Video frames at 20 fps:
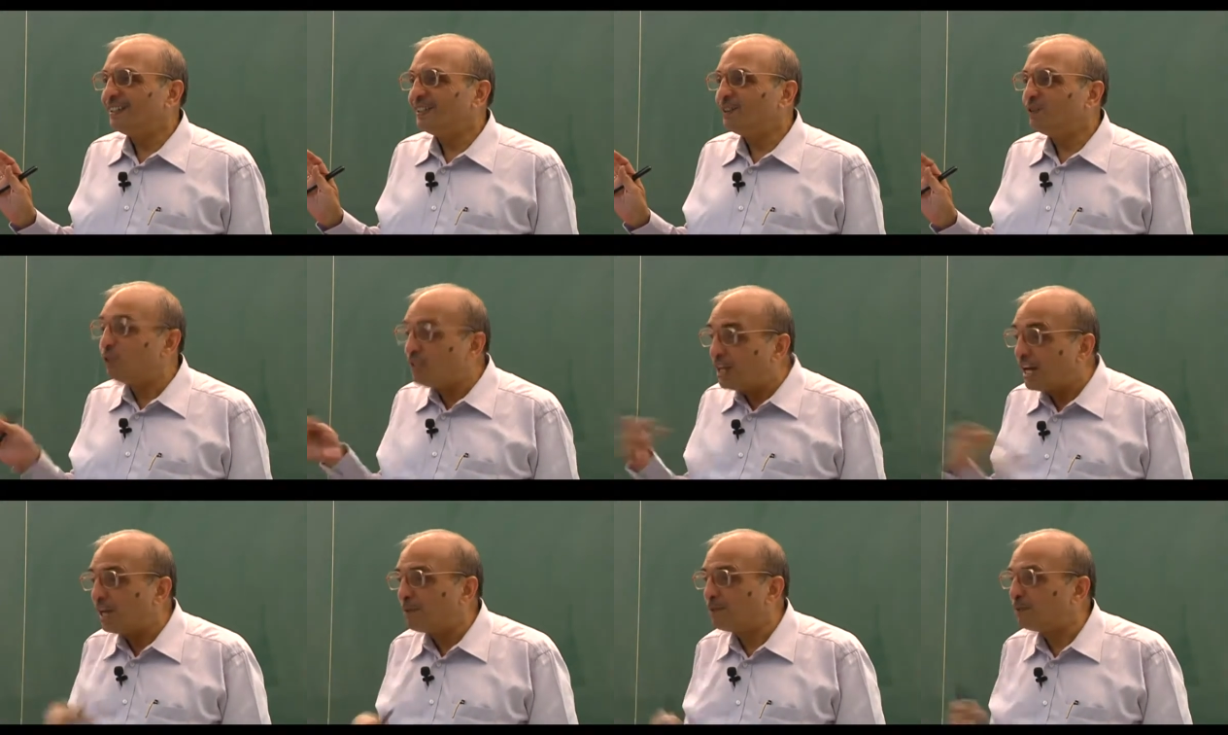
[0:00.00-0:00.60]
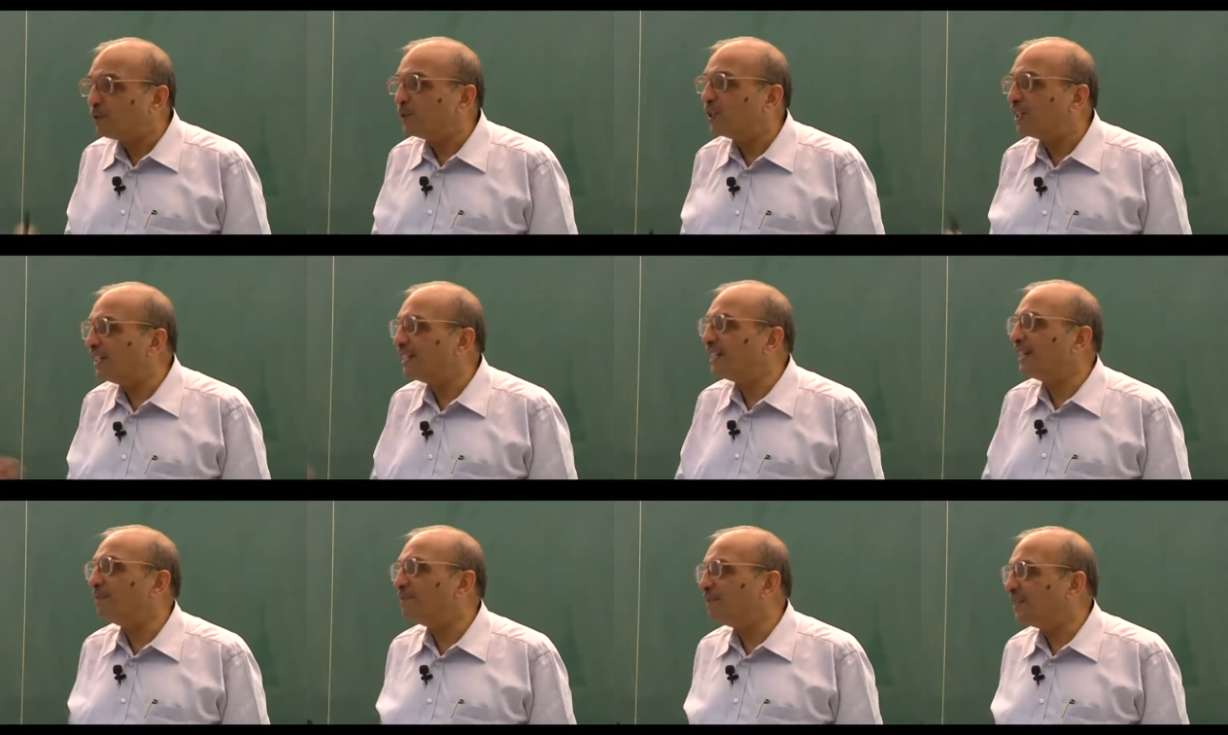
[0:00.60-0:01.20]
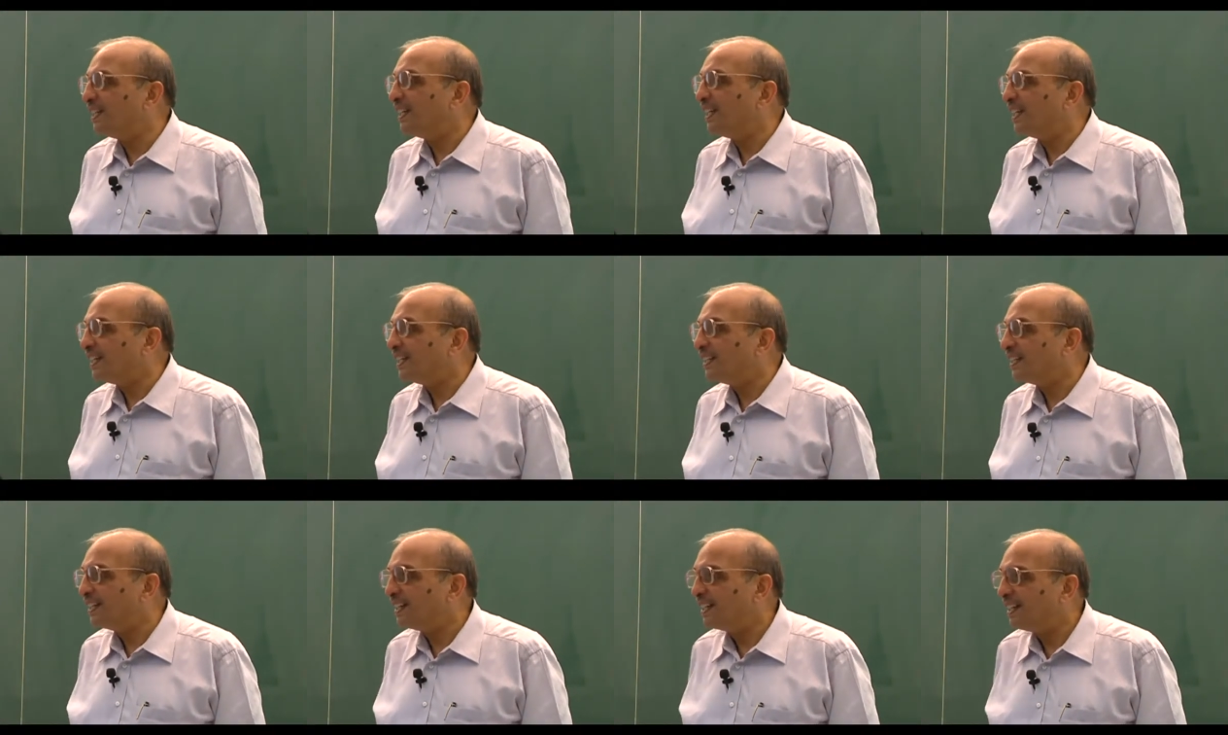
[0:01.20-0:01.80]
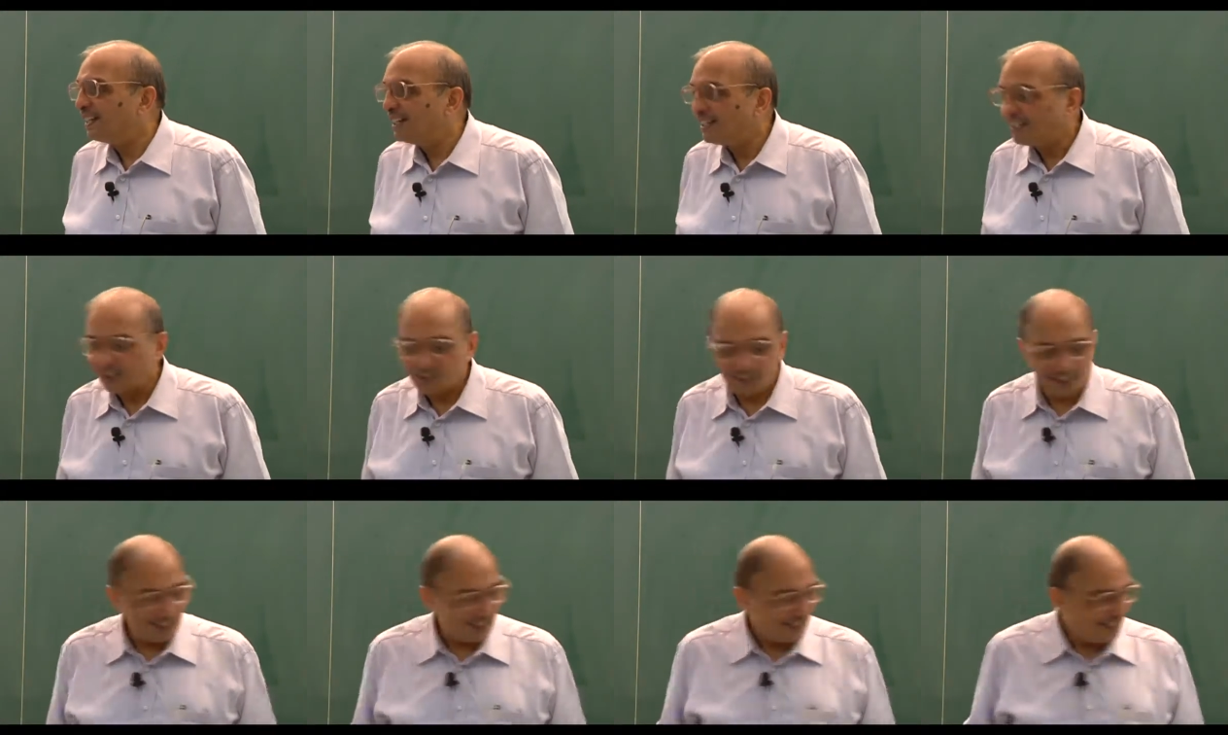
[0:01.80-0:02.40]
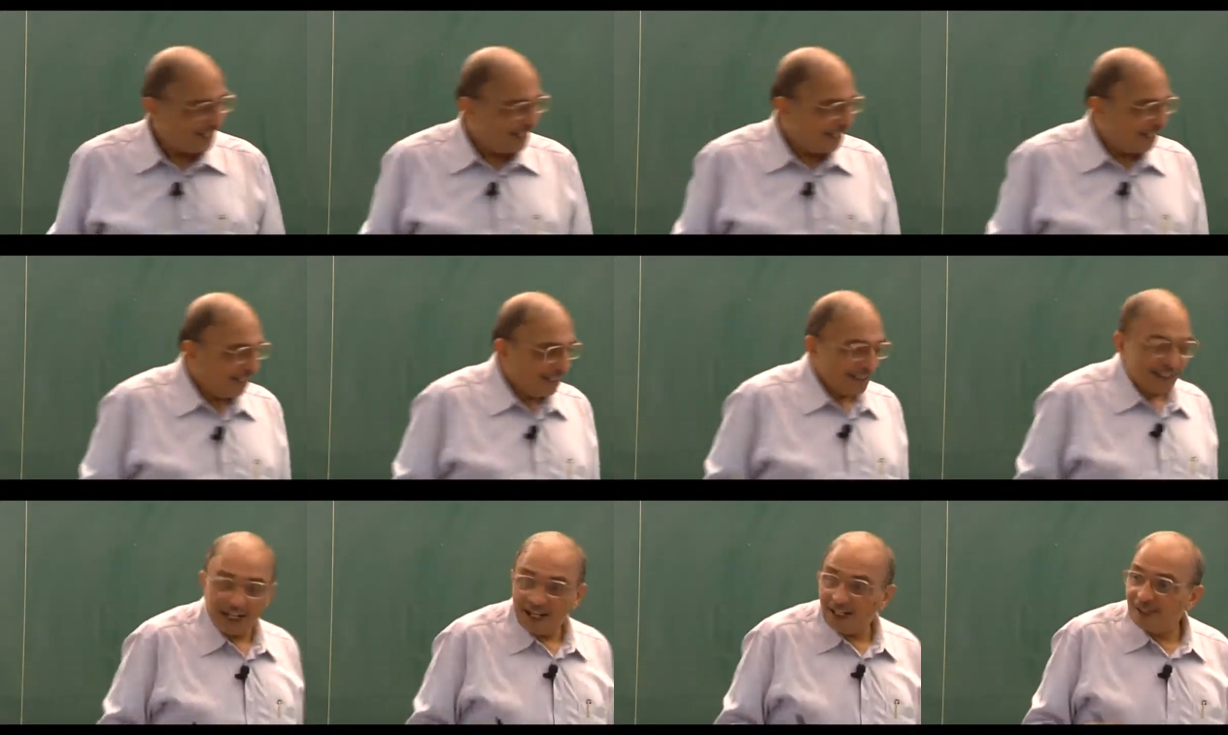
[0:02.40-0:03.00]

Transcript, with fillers: We are poor in communication. Okay. Yeah.